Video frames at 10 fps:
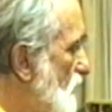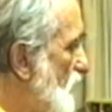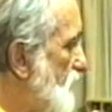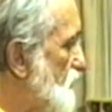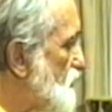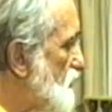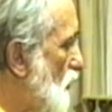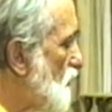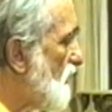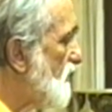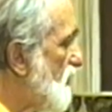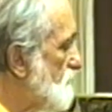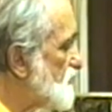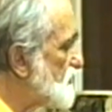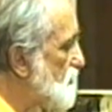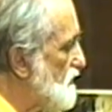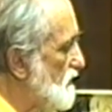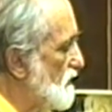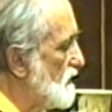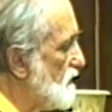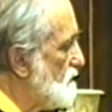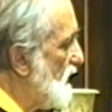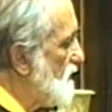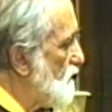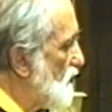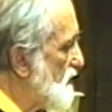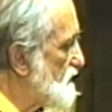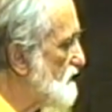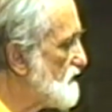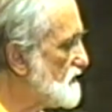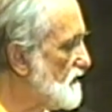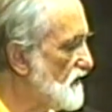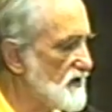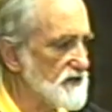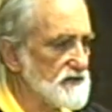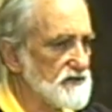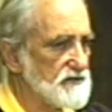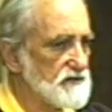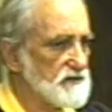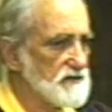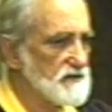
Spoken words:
that is totally obscured by the presence of this.